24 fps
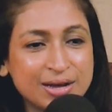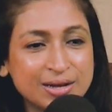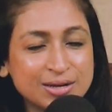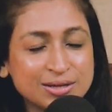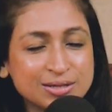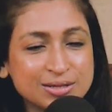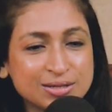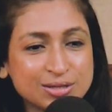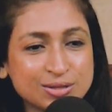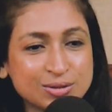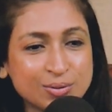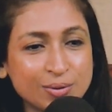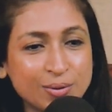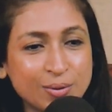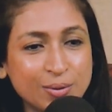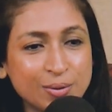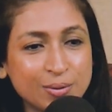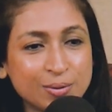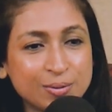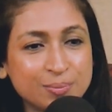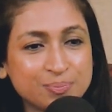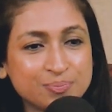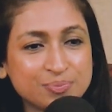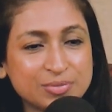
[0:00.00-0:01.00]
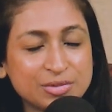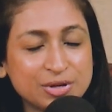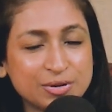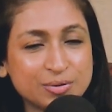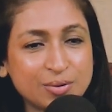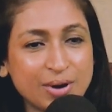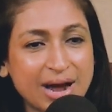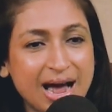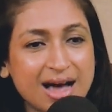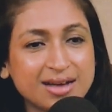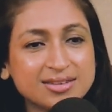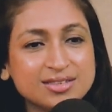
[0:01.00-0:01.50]
So,
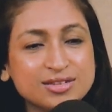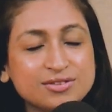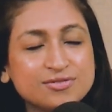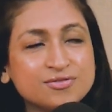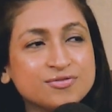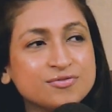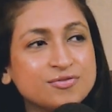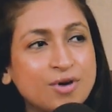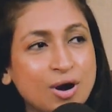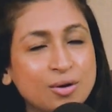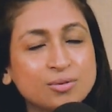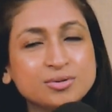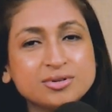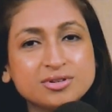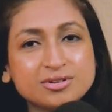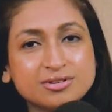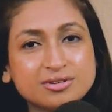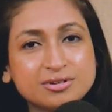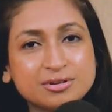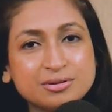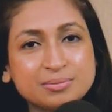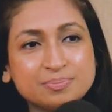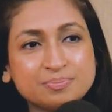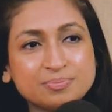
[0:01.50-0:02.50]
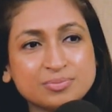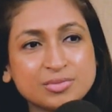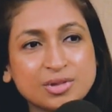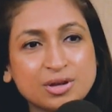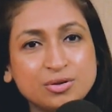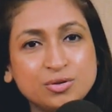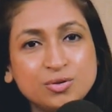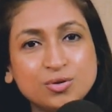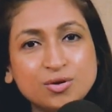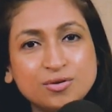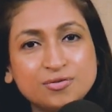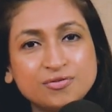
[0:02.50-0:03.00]
as a founder,
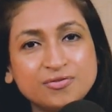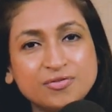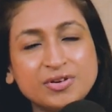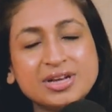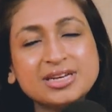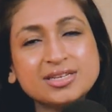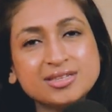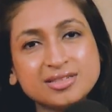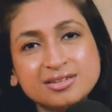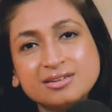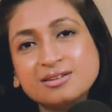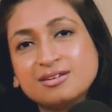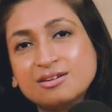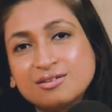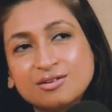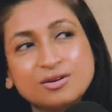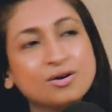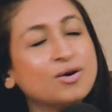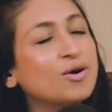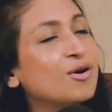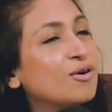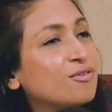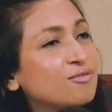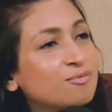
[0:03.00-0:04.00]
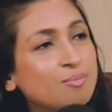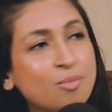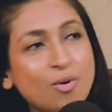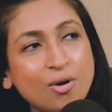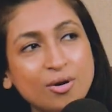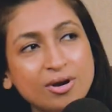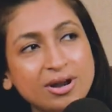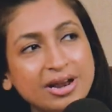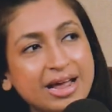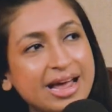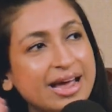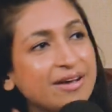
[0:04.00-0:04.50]
you're facing a
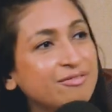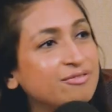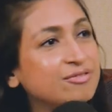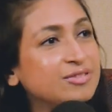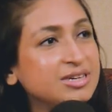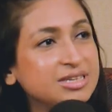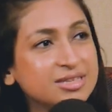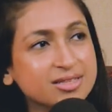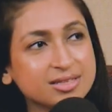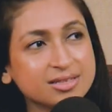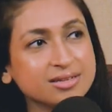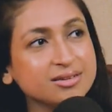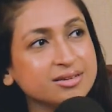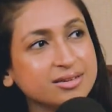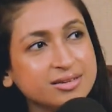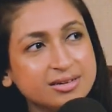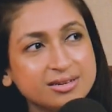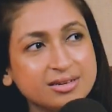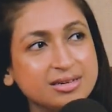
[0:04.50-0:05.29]
curveball every single